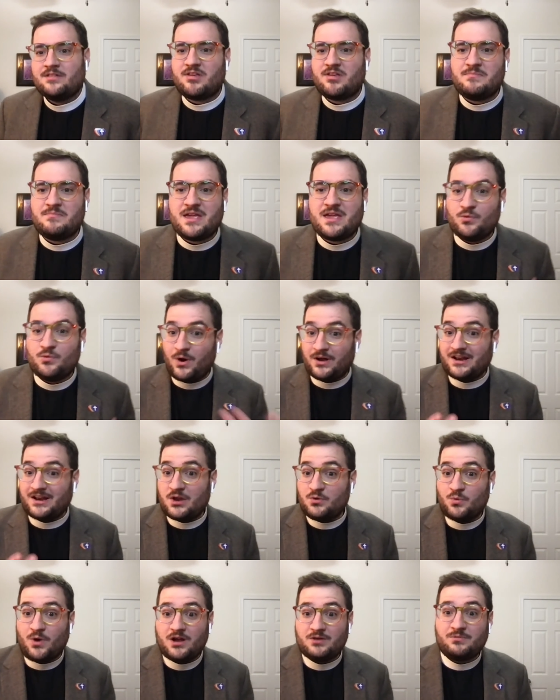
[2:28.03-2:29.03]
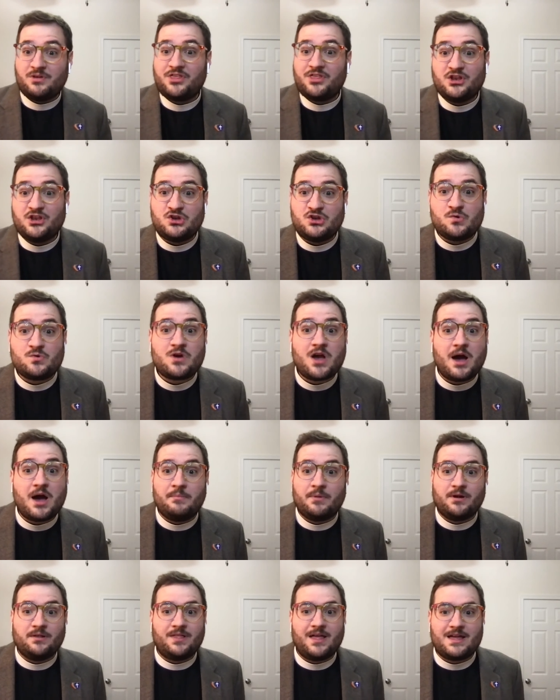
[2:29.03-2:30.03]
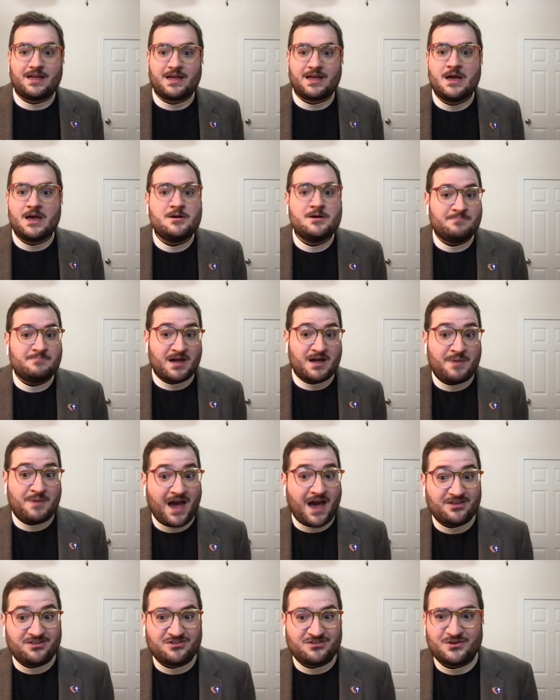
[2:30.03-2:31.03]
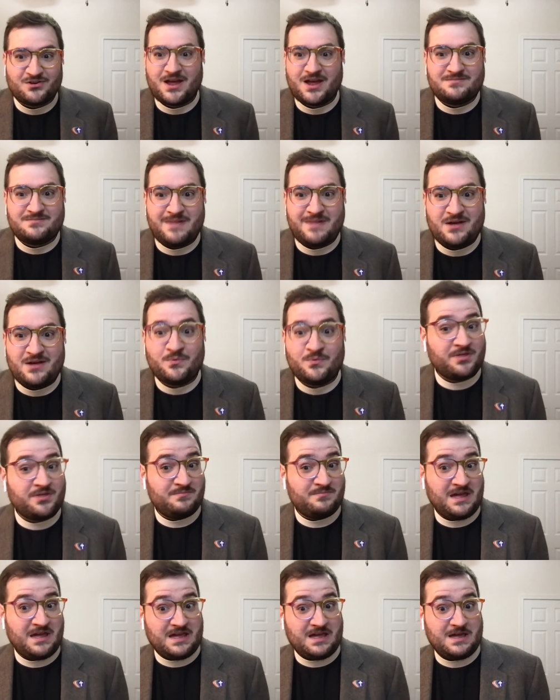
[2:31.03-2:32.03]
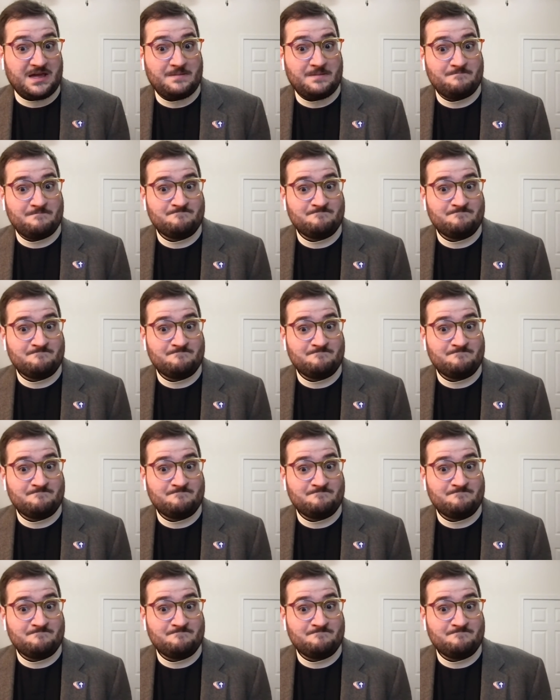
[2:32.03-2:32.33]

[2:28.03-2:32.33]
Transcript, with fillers: to meet one-on-one with a newcomer like my pastor had met with me.